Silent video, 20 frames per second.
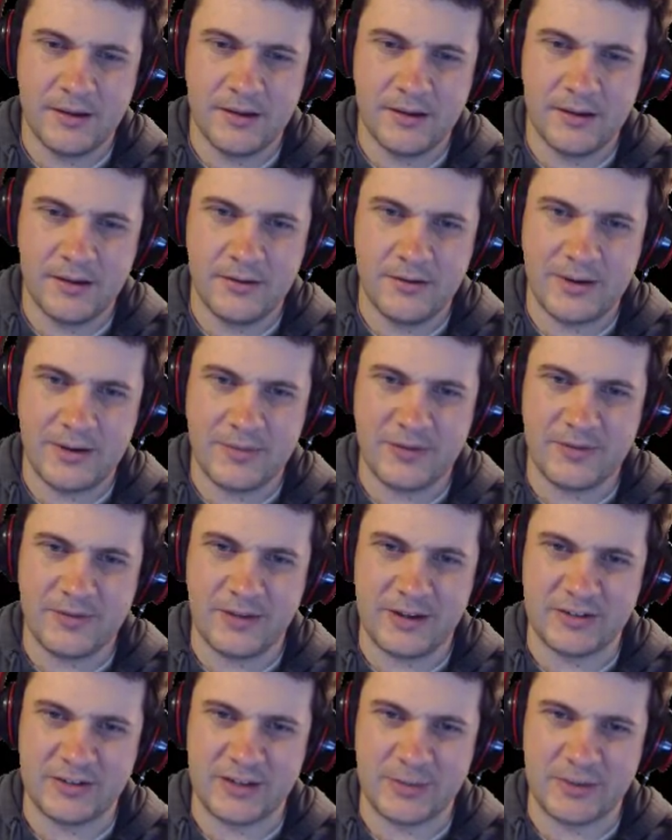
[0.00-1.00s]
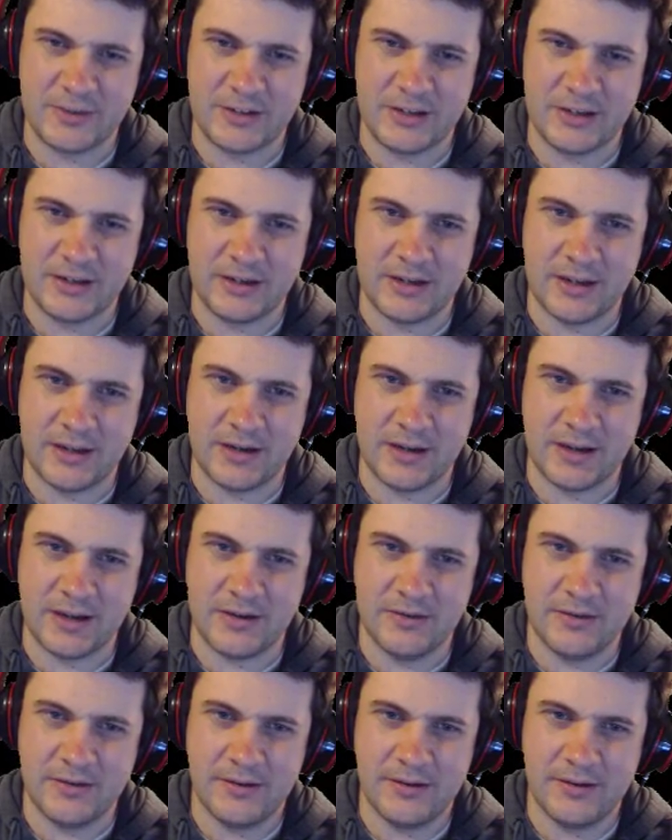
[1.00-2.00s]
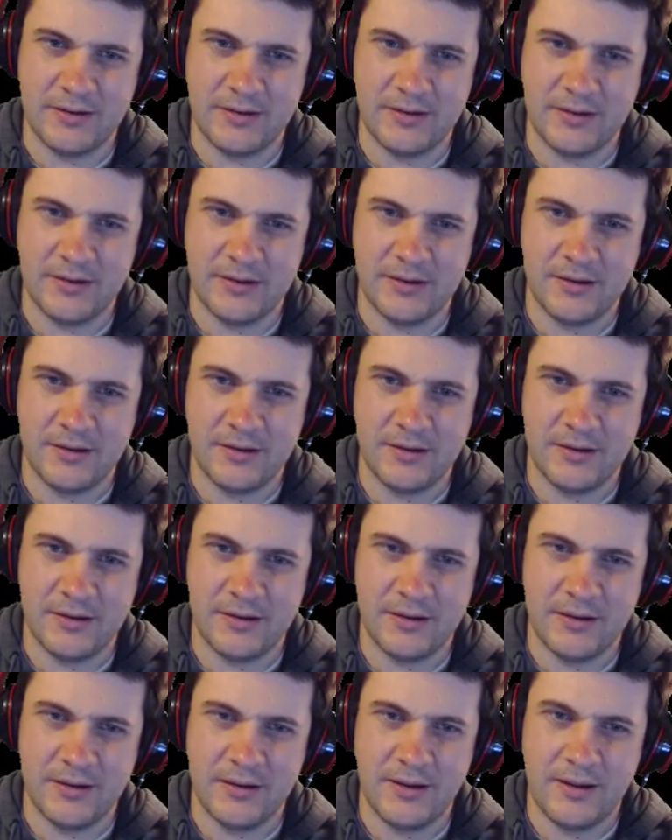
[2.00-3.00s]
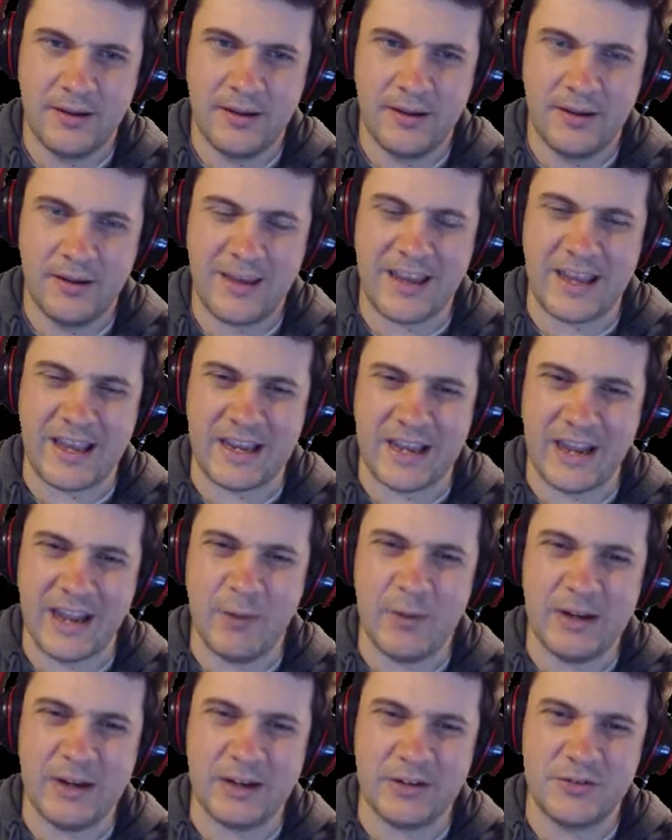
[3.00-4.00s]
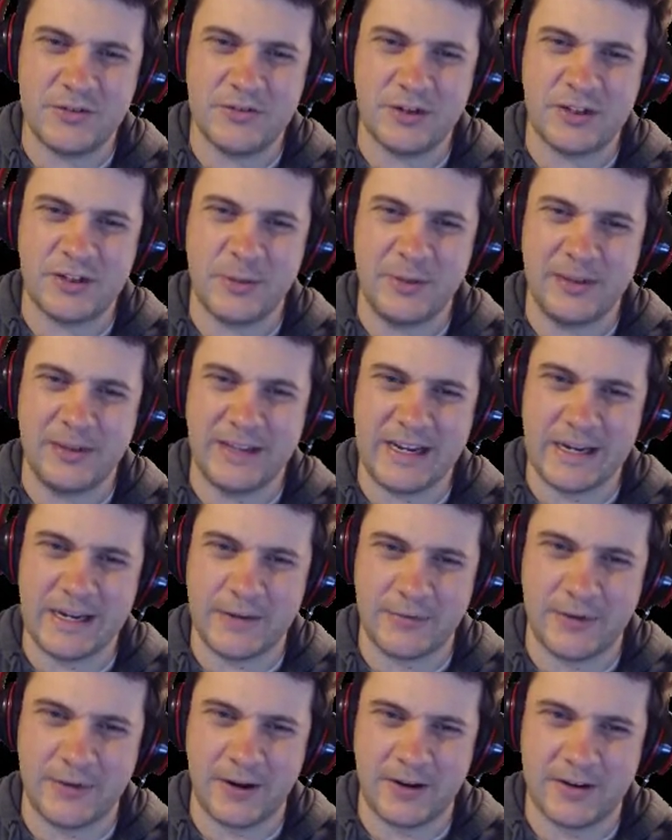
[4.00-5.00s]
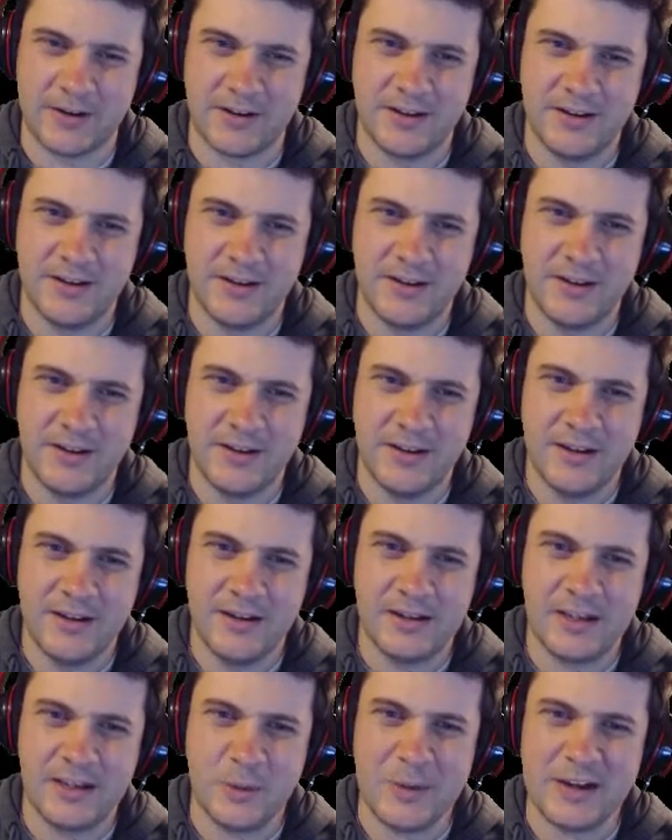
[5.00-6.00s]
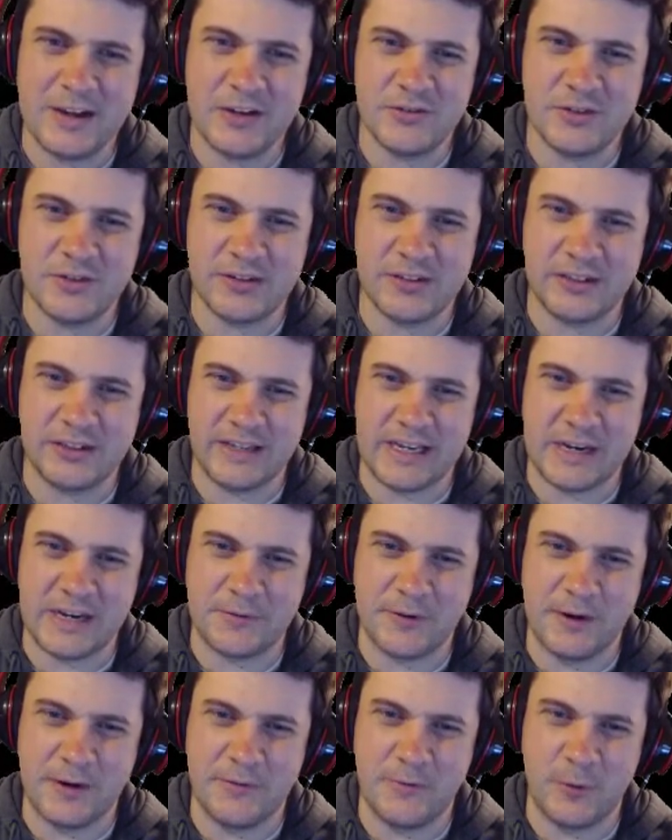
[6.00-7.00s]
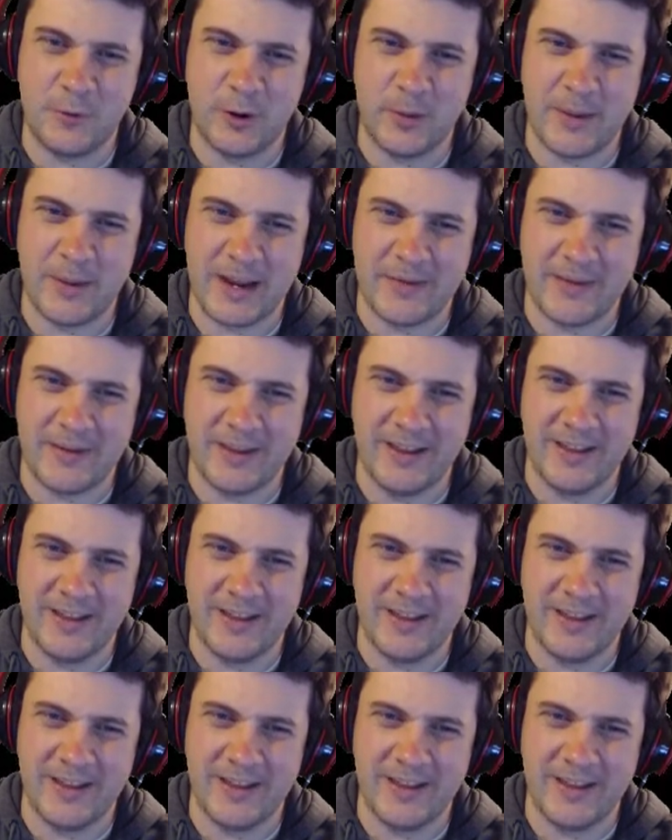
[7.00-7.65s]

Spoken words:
What happens if I examine the kid again now? Hey, I want to construct him a lady friend. Can we construct a lady friend for him, Eva?